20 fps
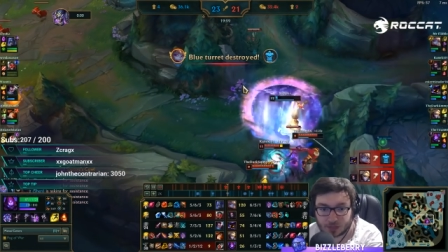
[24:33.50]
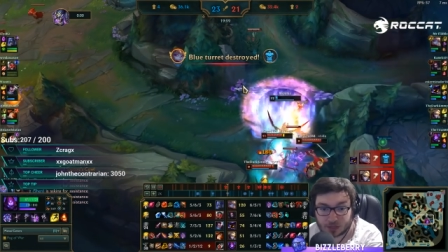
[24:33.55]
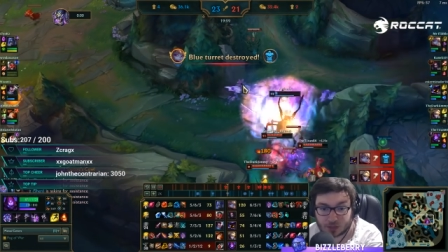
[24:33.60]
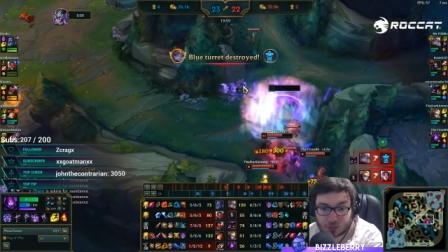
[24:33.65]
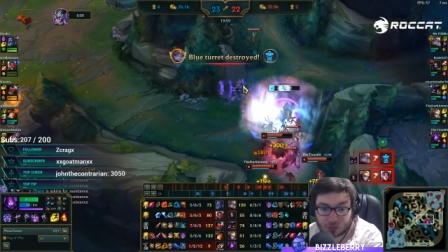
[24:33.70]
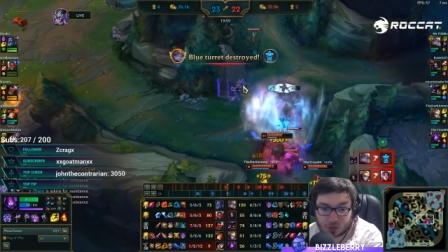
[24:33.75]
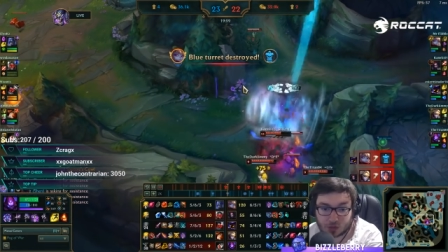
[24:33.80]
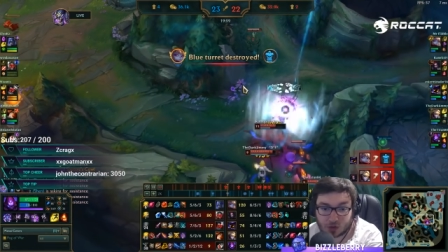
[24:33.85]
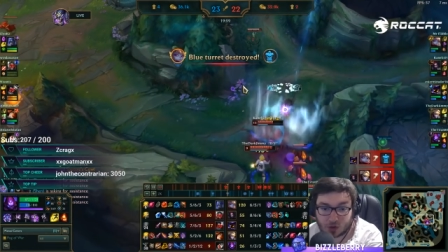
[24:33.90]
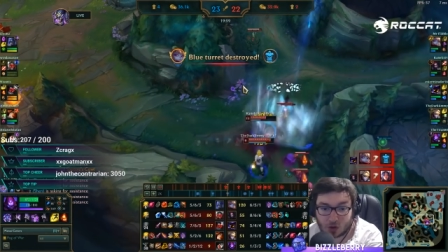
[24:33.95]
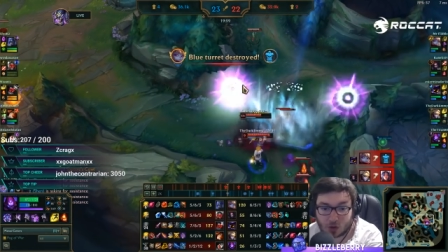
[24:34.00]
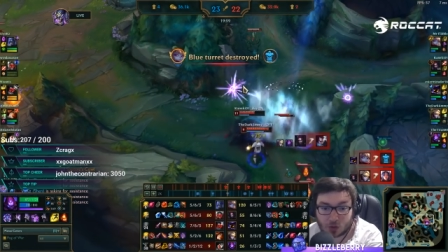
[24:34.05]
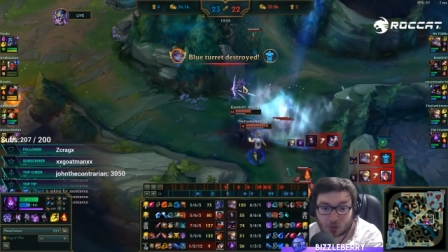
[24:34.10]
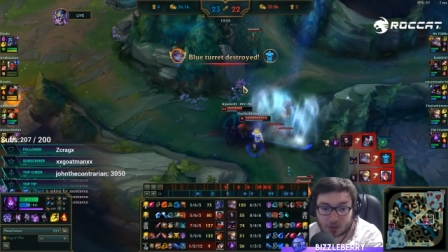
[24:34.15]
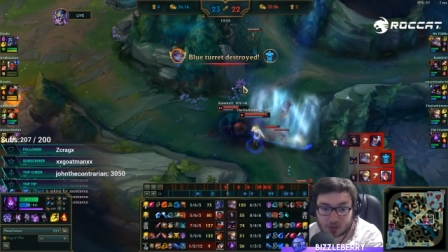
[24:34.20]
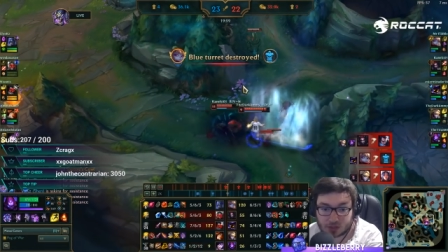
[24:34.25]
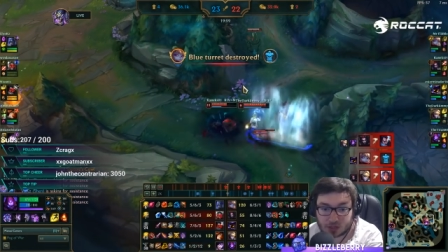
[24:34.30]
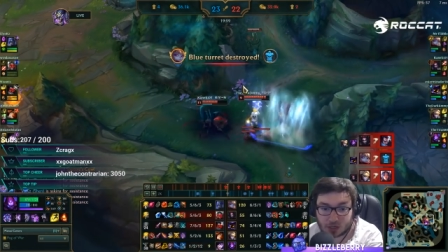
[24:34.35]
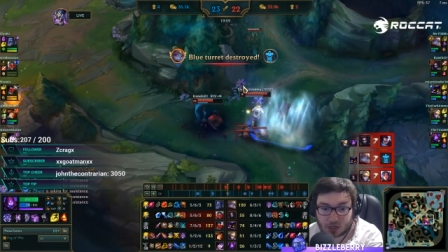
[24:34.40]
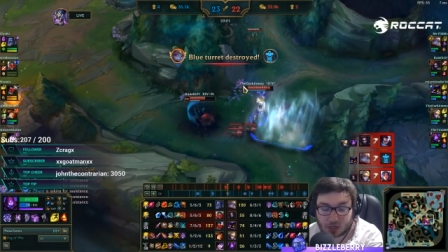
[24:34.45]
That's where your ult
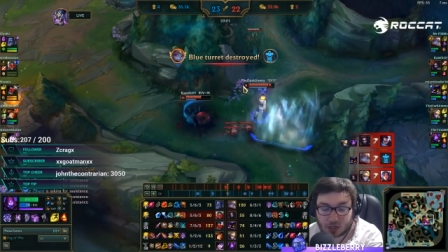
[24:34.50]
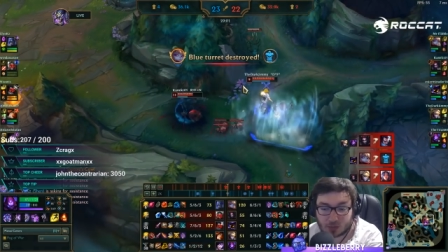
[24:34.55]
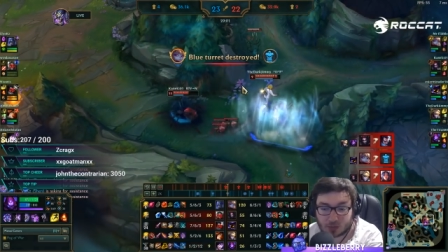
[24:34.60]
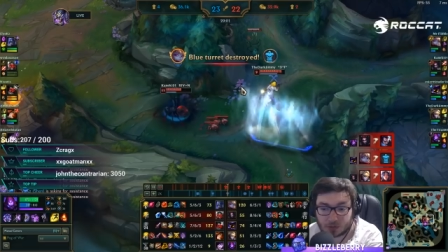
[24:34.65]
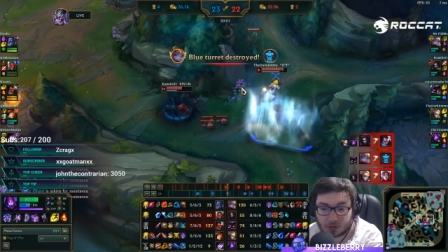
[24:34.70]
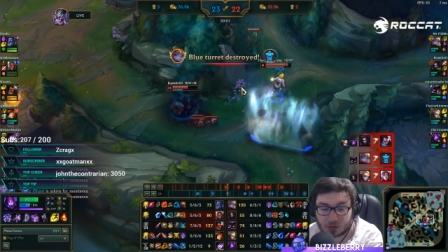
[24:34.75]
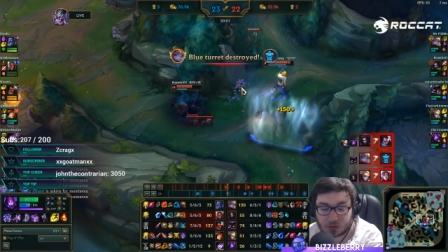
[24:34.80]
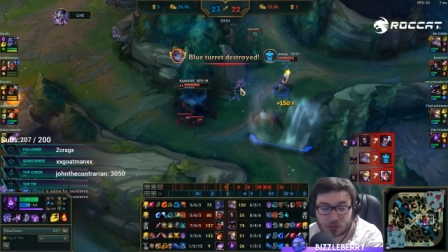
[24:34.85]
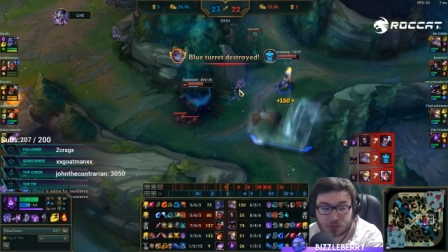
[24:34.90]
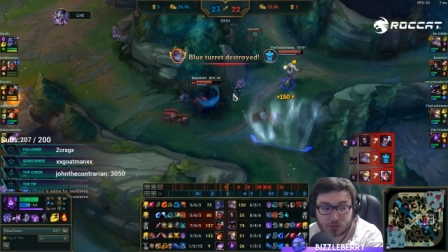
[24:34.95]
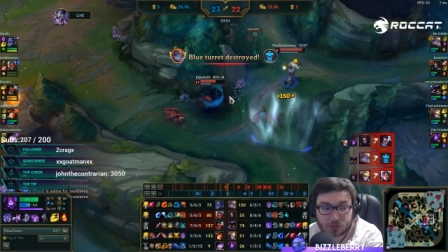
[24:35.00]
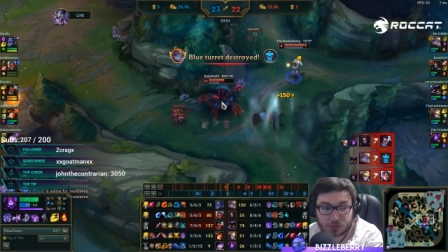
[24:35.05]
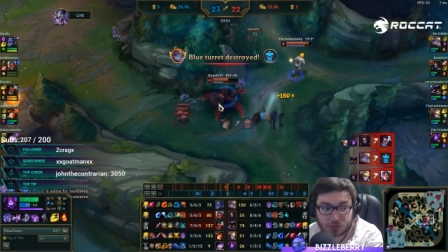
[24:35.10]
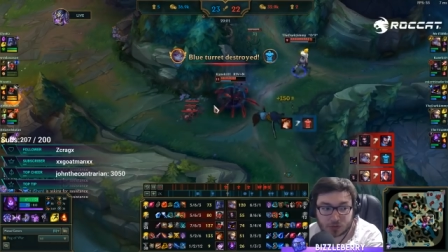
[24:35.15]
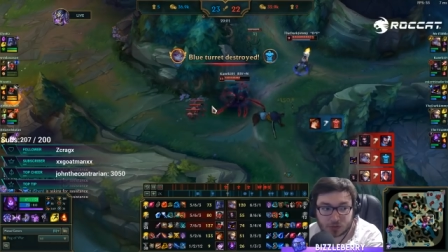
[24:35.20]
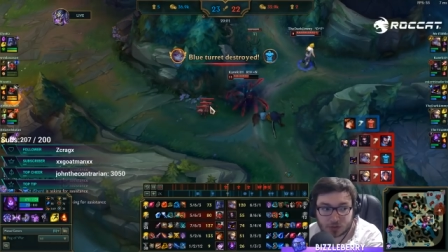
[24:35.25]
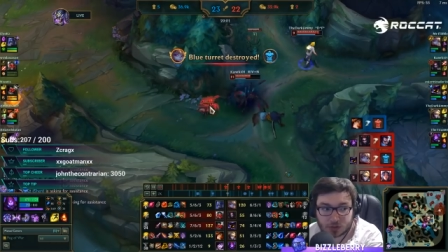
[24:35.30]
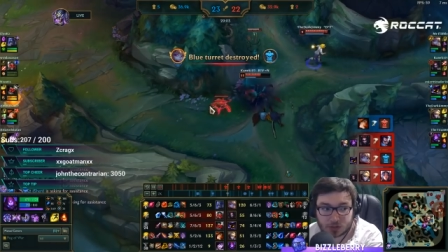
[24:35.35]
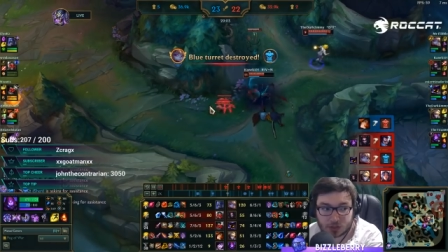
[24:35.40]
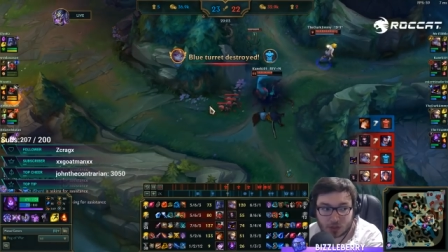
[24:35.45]
is going to come in
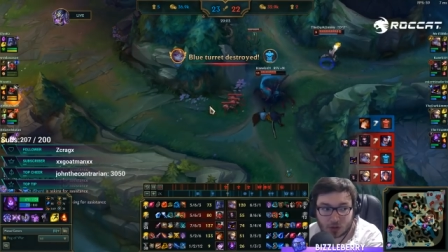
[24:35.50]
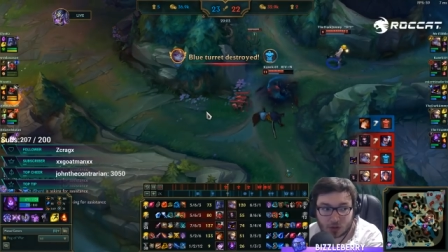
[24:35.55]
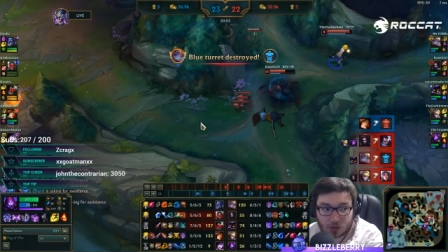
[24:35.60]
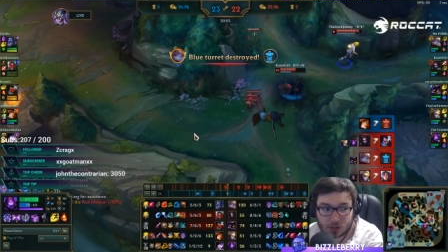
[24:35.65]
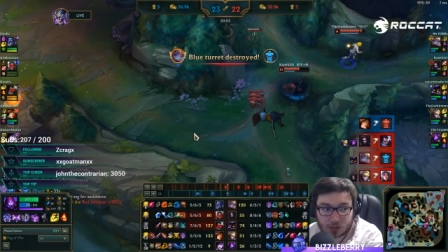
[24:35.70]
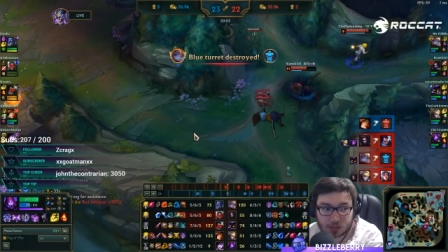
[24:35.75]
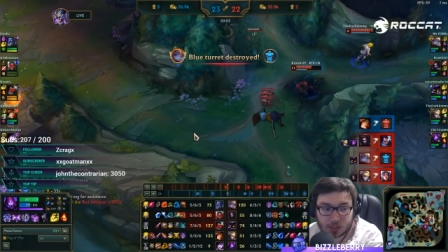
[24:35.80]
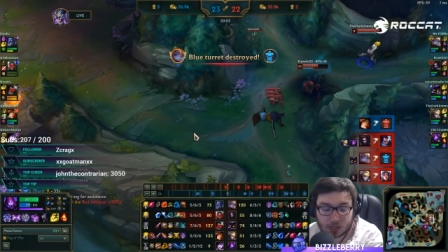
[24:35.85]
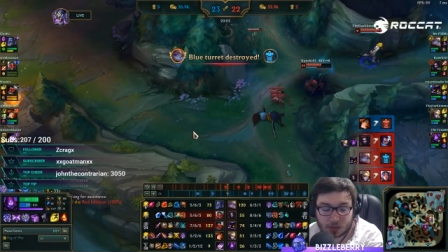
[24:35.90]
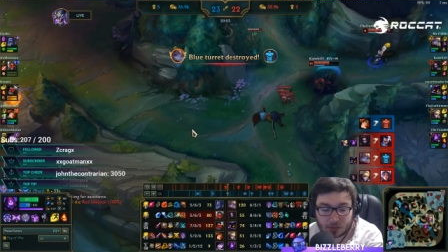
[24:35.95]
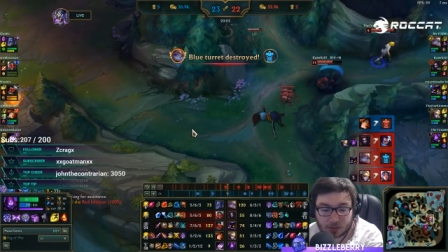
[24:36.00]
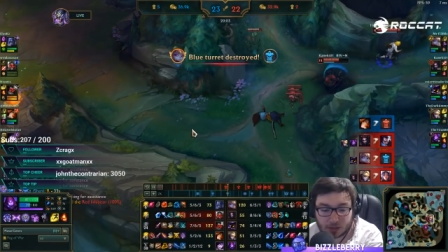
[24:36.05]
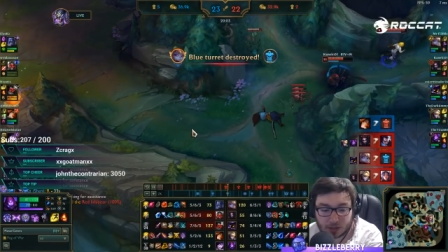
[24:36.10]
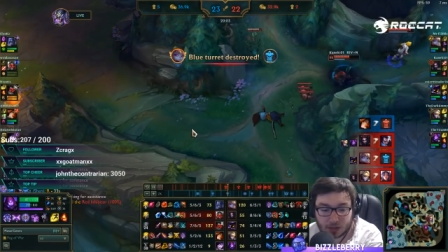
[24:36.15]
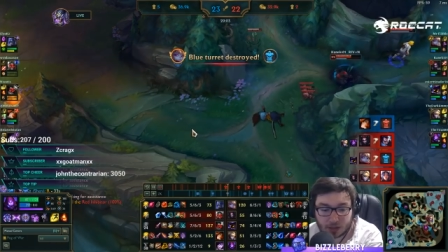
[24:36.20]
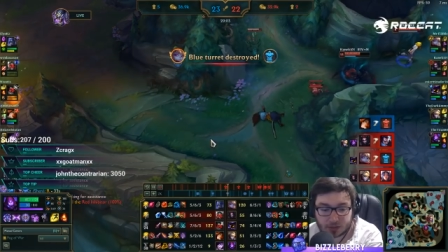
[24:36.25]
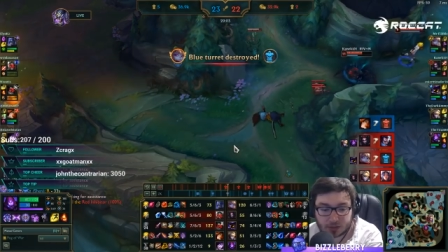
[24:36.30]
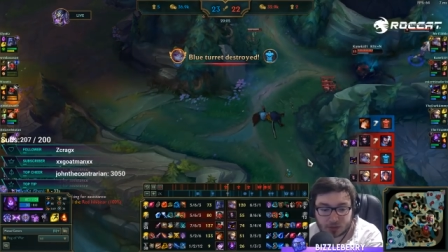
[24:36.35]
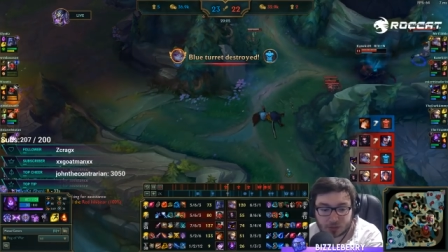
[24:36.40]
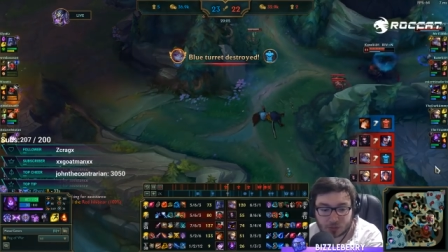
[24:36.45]
useful, just to lock down the
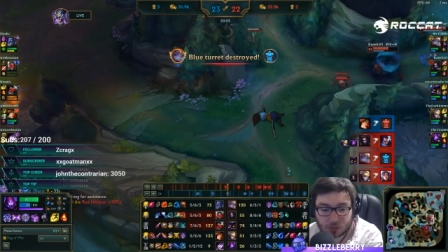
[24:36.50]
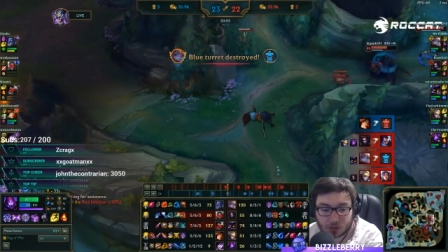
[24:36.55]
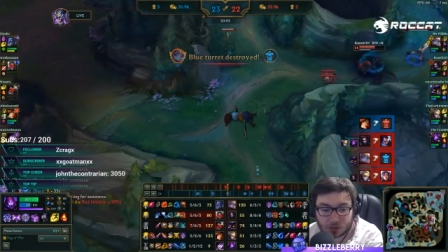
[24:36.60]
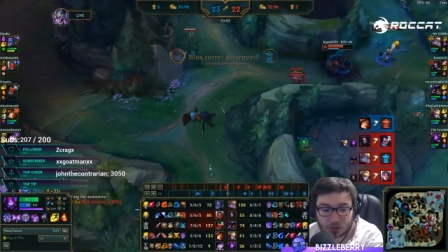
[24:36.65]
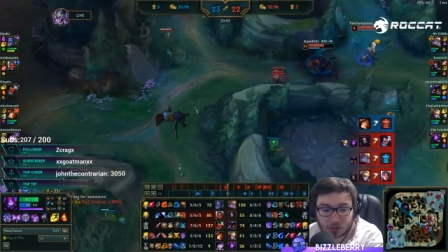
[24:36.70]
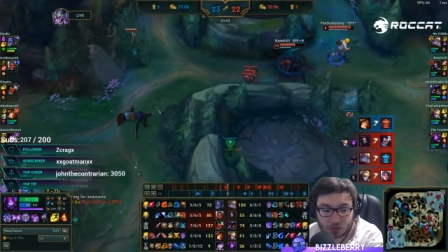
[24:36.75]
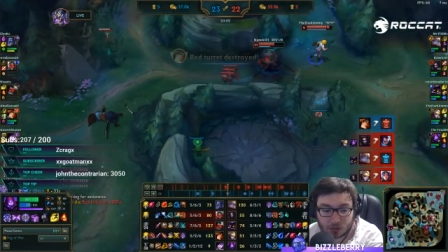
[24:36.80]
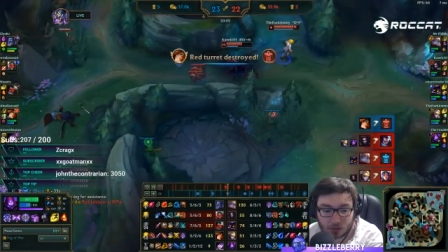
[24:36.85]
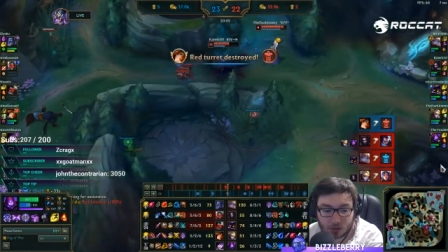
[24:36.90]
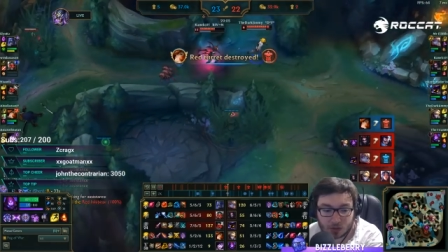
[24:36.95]
Yasuo.